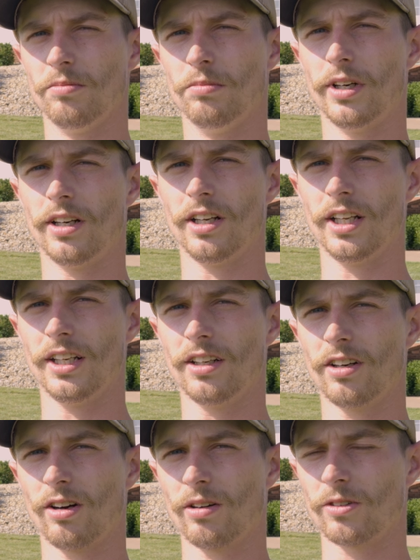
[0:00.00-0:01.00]
but
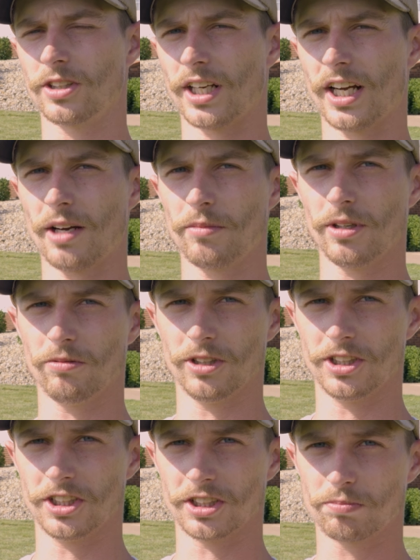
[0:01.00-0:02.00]
over time it
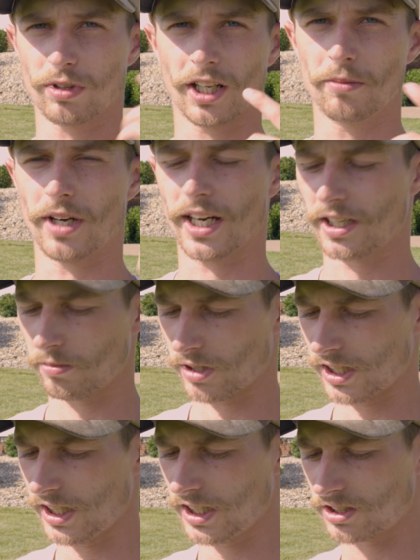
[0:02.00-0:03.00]
would just play back in
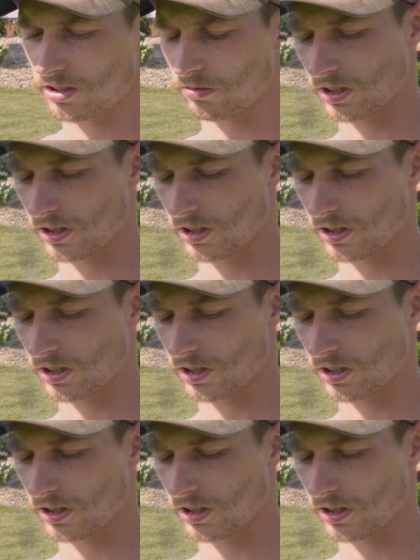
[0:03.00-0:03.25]
my head. So